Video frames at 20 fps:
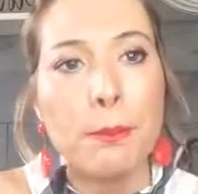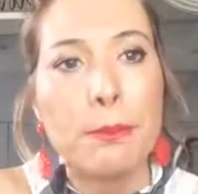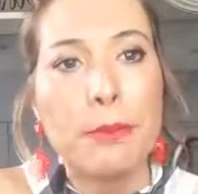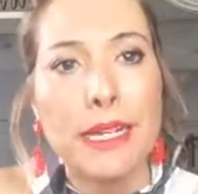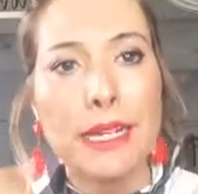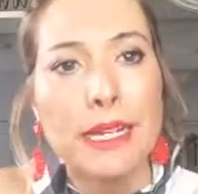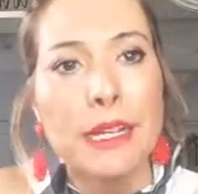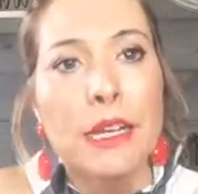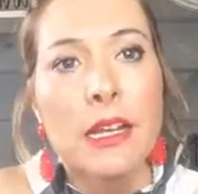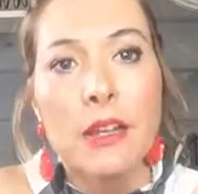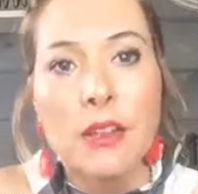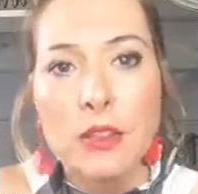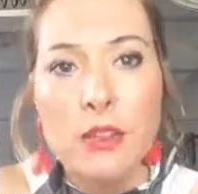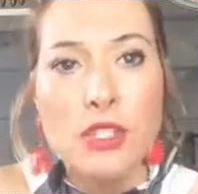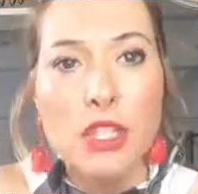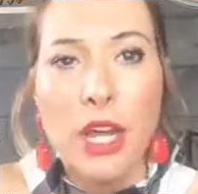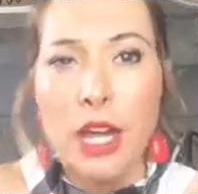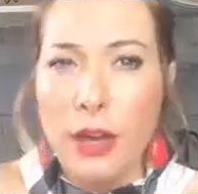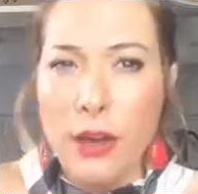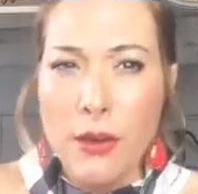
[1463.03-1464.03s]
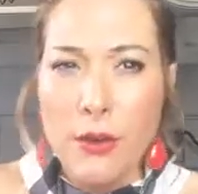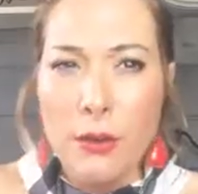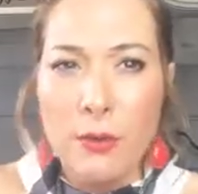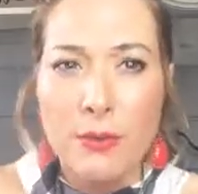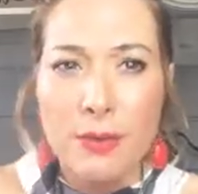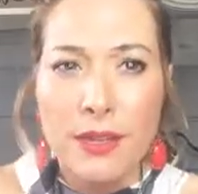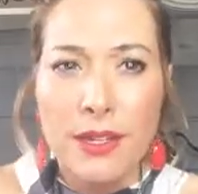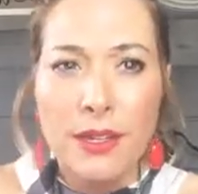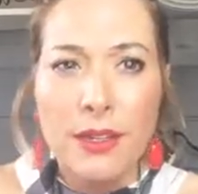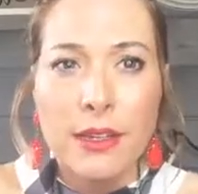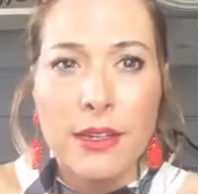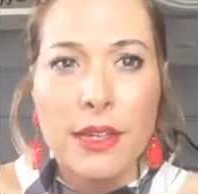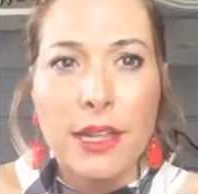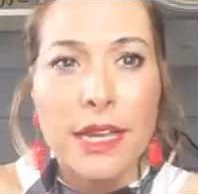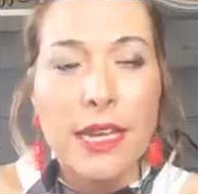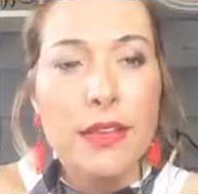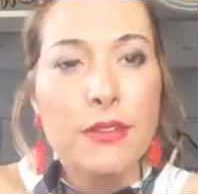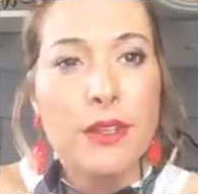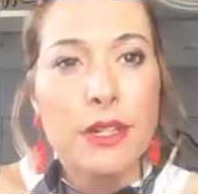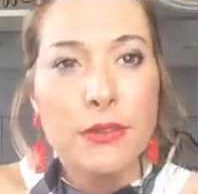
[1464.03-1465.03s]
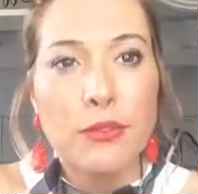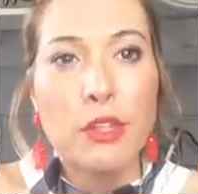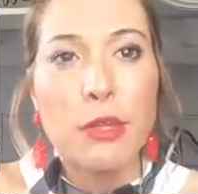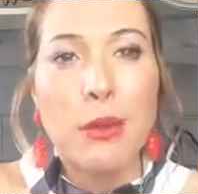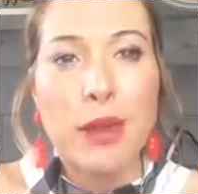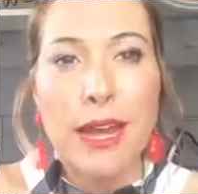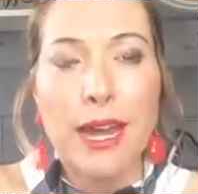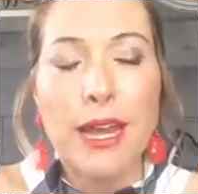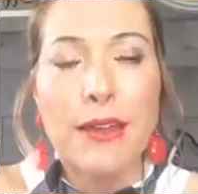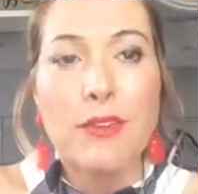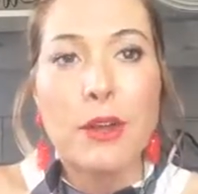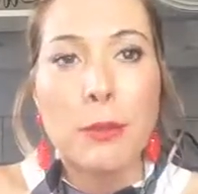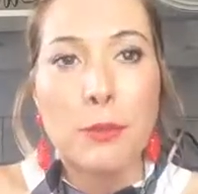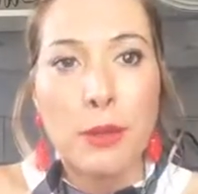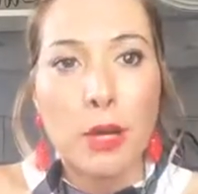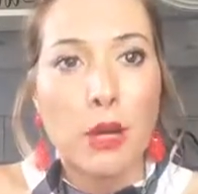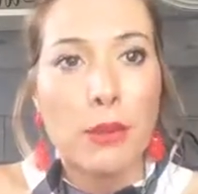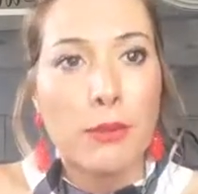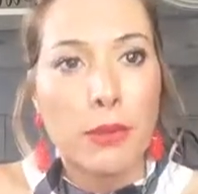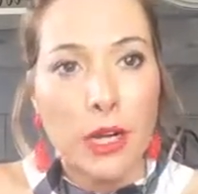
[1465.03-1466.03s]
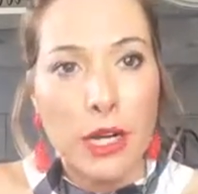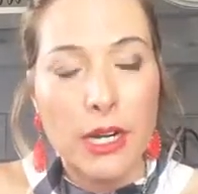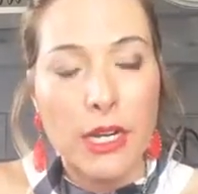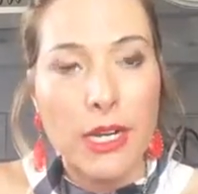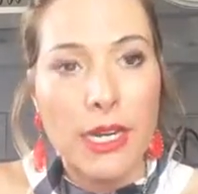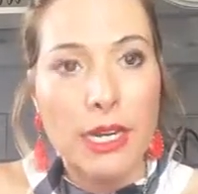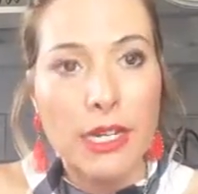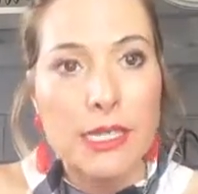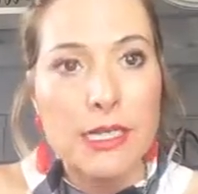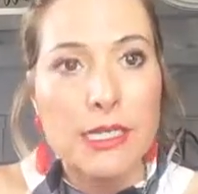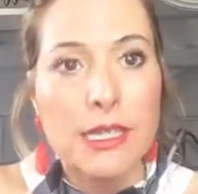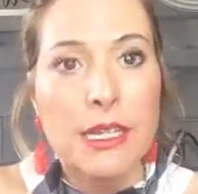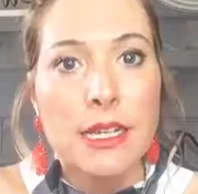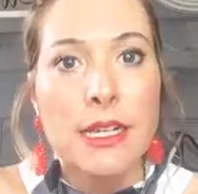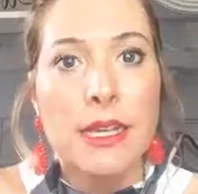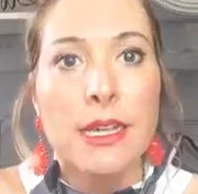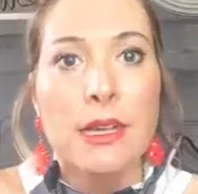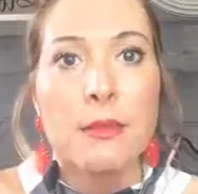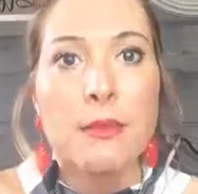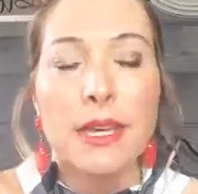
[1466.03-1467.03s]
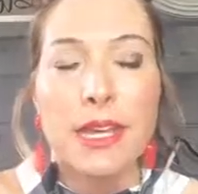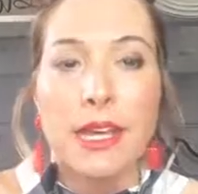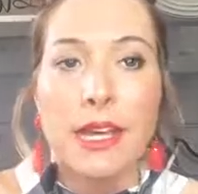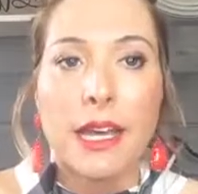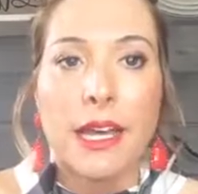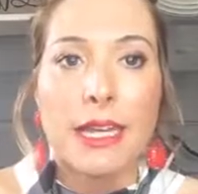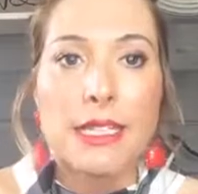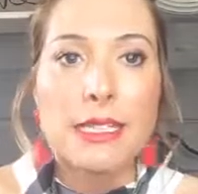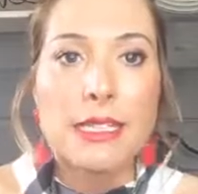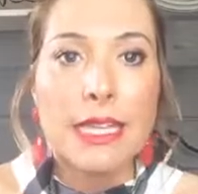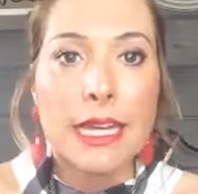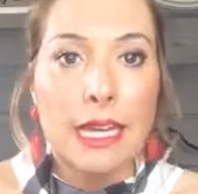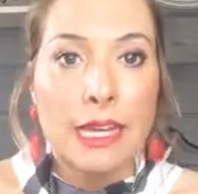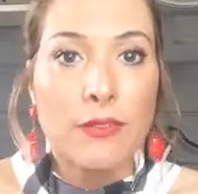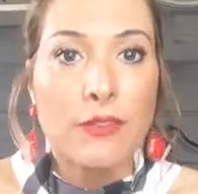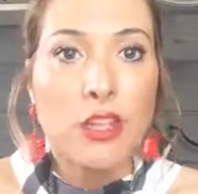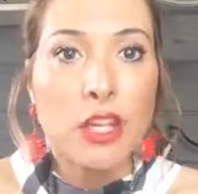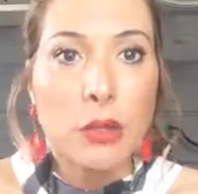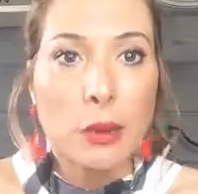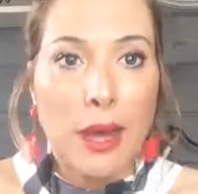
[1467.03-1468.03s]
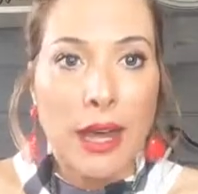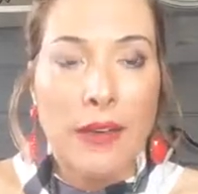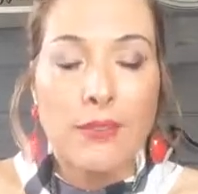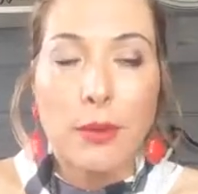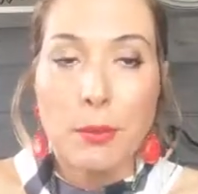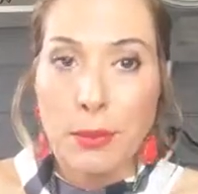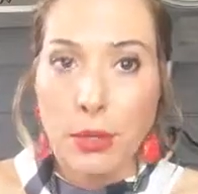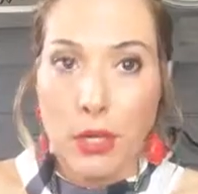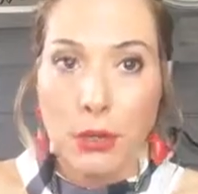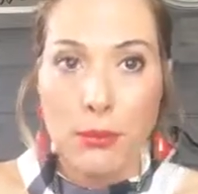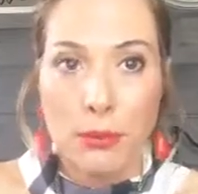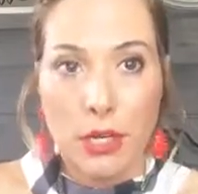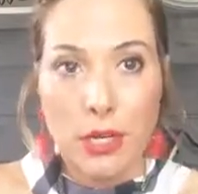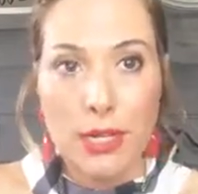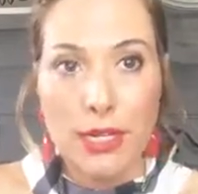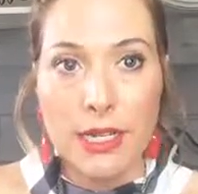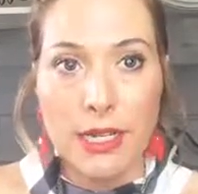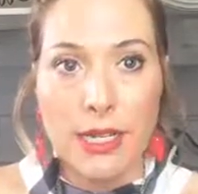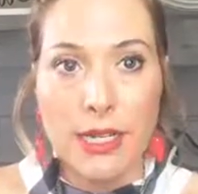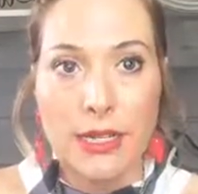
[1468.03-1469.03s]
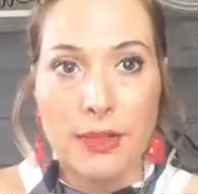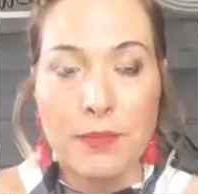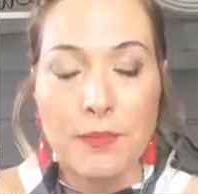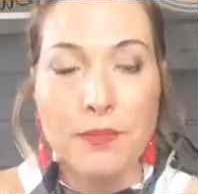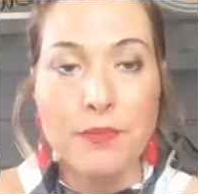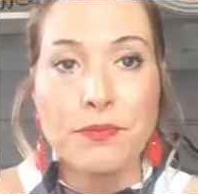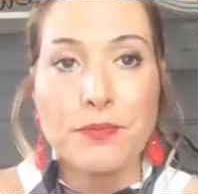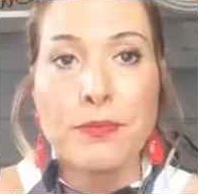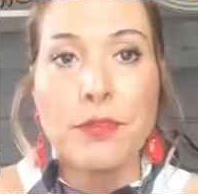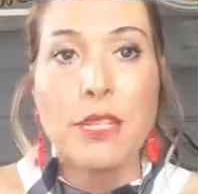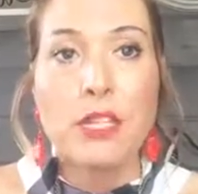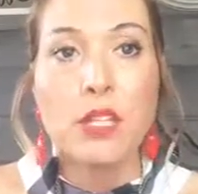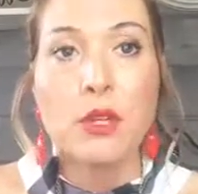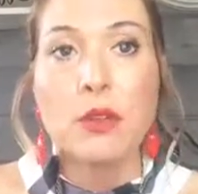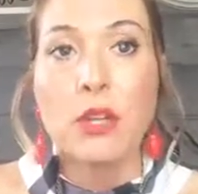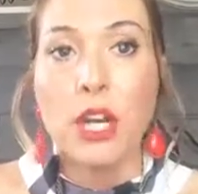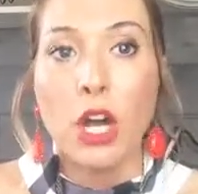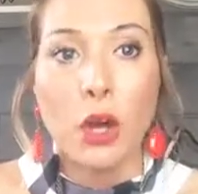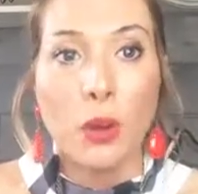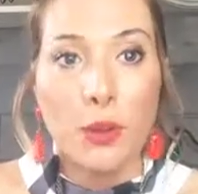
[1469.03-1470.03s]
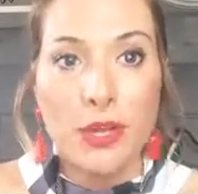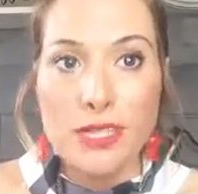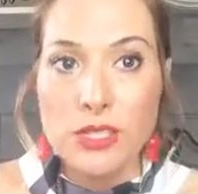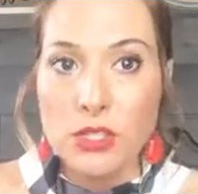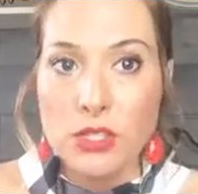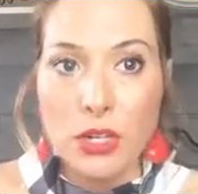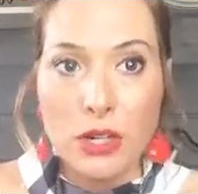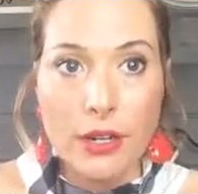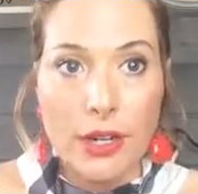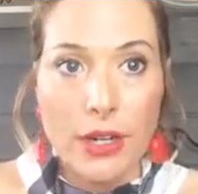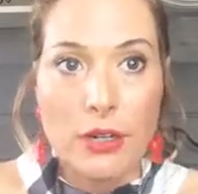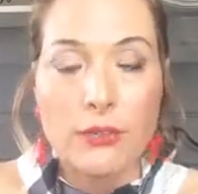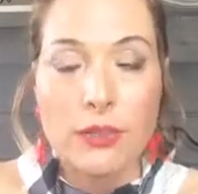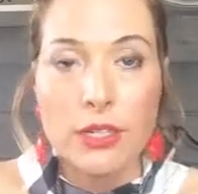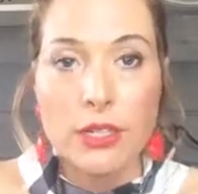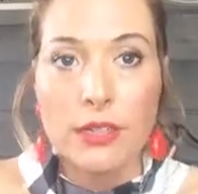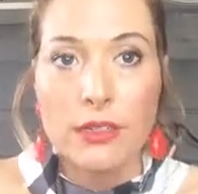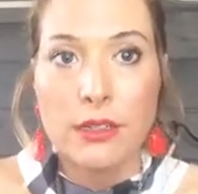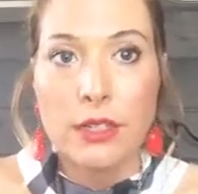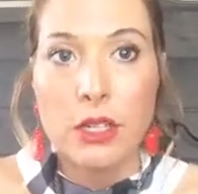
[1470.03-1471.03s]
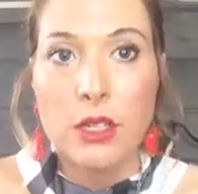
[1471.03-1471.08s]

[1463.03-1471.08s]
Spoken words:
But there's hope even if you have a burnt market, because if you have a burnt market, you can always start over.